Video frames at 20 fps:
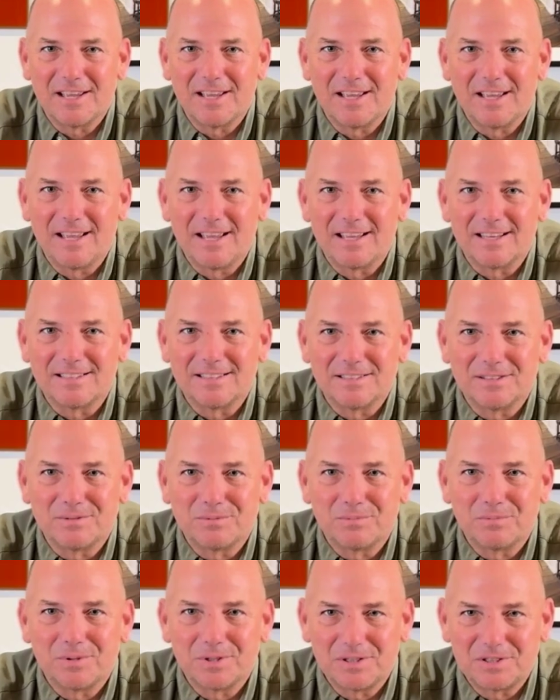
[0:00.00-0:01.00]
and
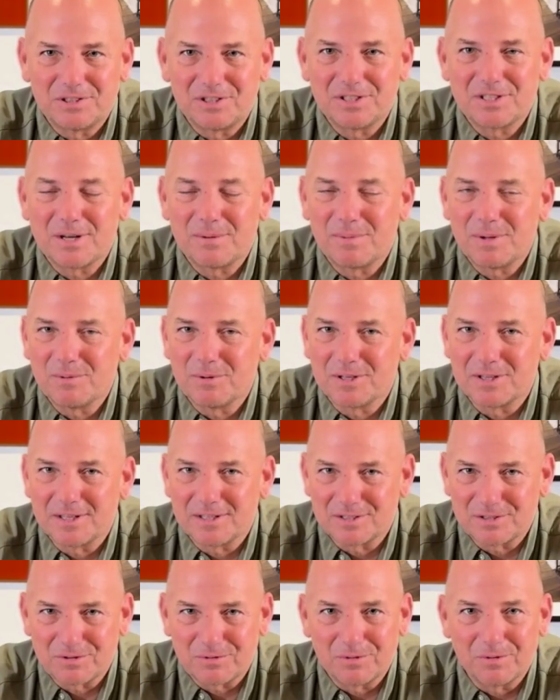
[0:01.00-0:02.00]
she's going to be with
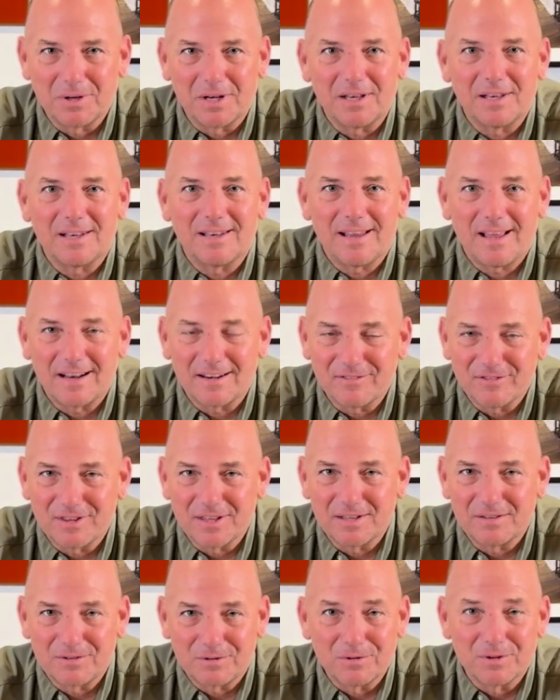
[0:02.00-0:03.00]
us
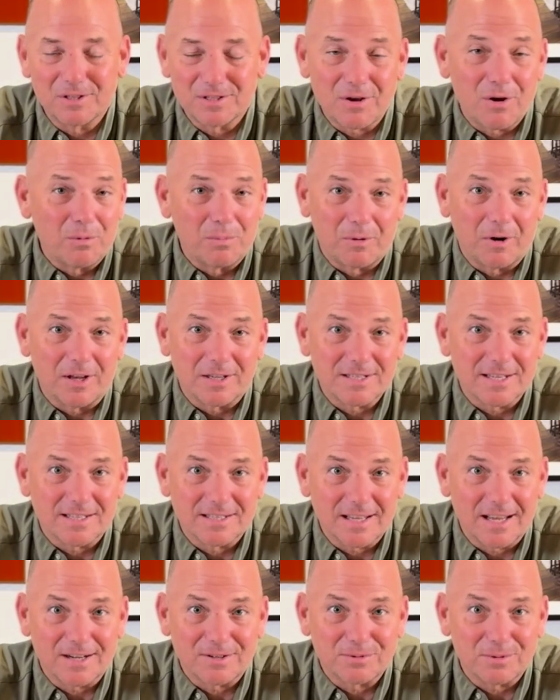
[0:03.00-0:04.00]
through this whole
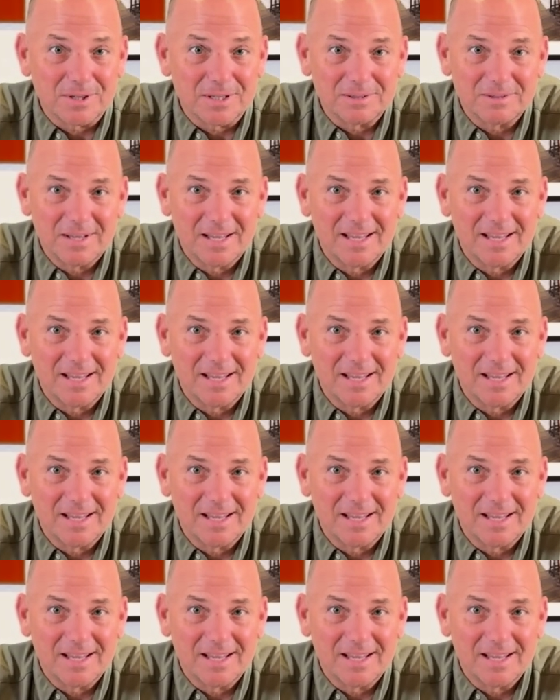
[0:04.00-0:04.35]
process actually.